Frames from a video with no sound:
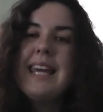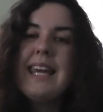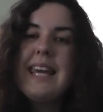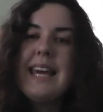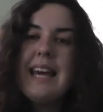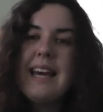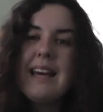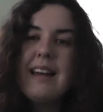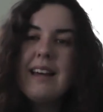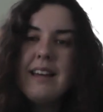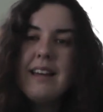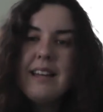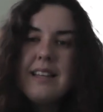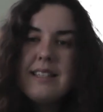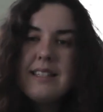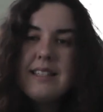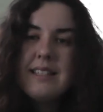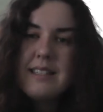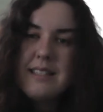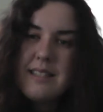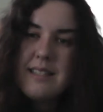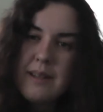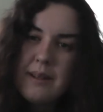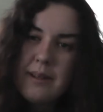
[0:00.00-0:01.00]
yeah,
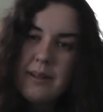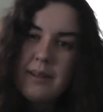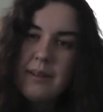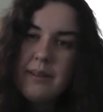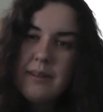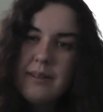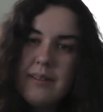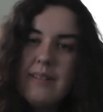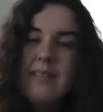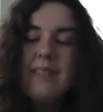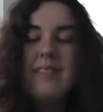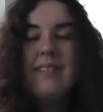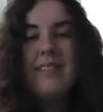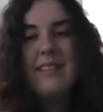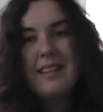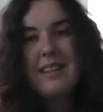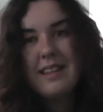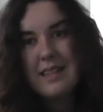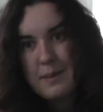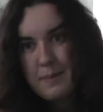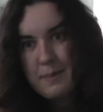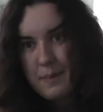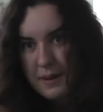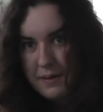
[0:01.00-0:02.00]
so
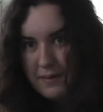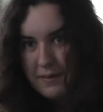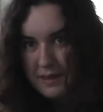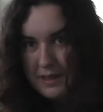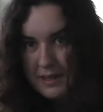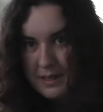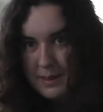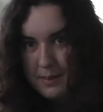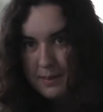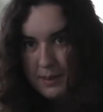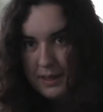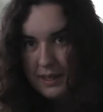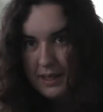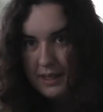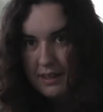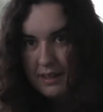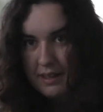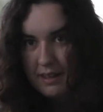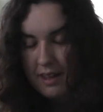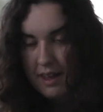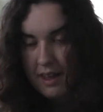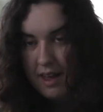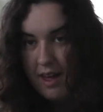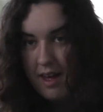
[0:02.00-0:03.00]
that's me for this
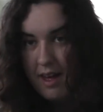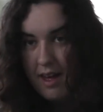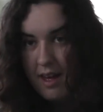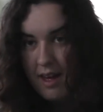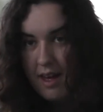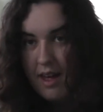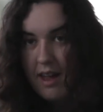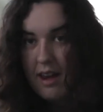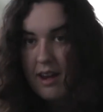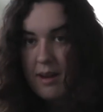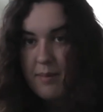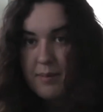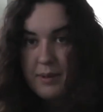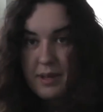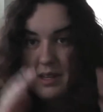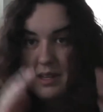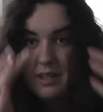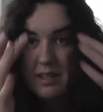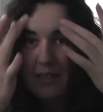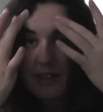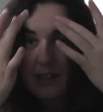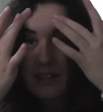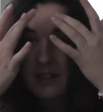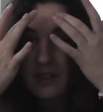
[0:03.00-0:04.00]
week. And I'm going
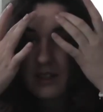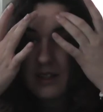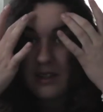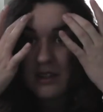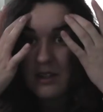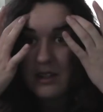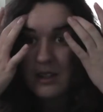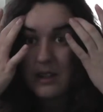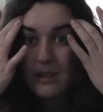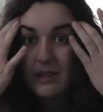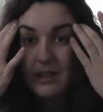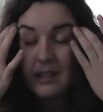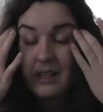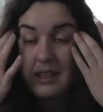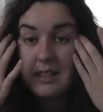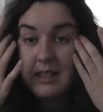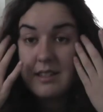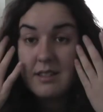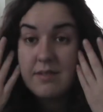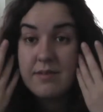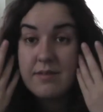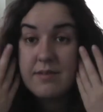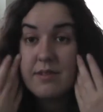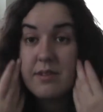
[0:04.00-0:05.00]
to start doing,
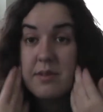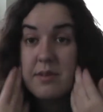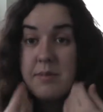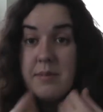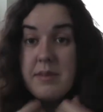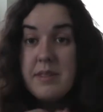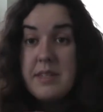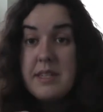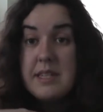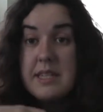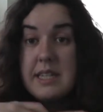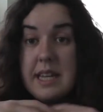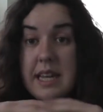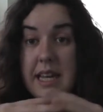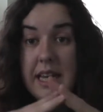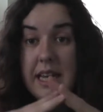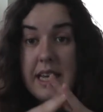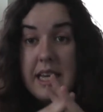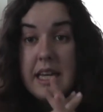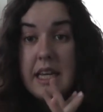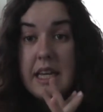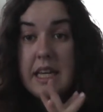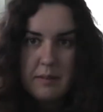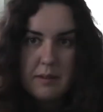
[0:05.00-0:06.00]
as from
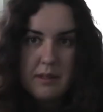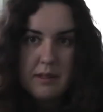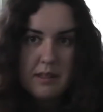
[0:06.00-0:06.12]
today, I'm